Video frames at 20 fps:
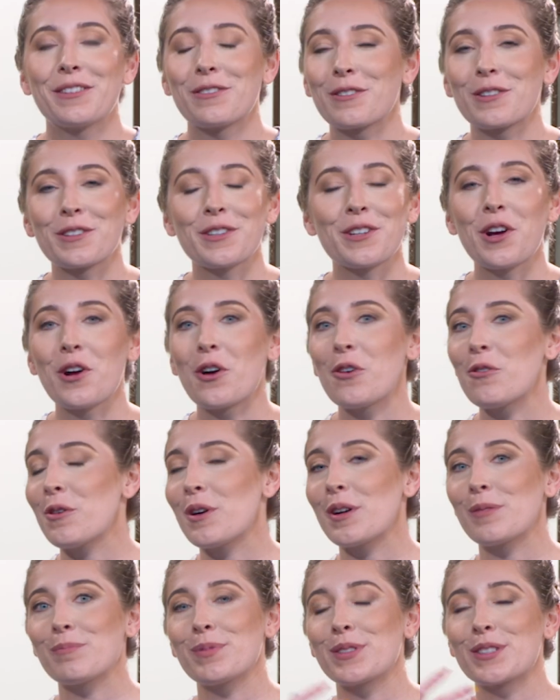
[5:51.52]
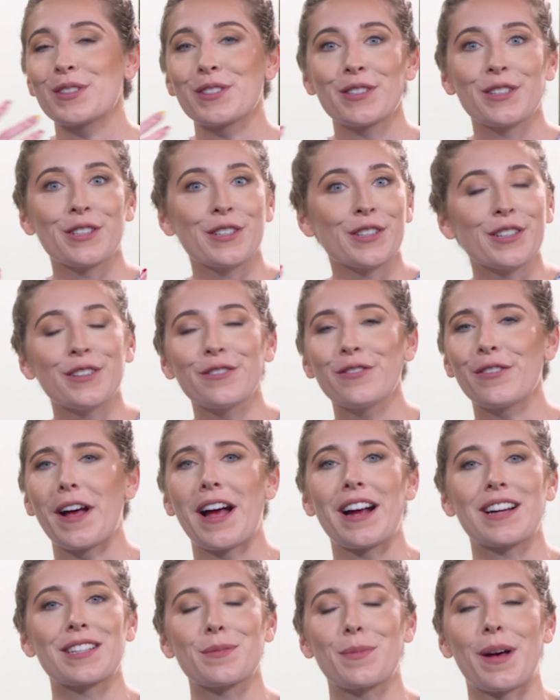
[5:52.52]
or know obscure
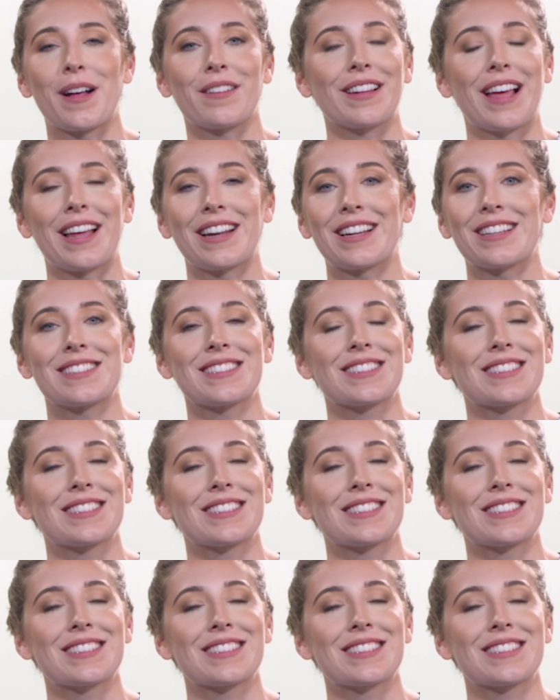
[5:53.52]
facts about lettuce.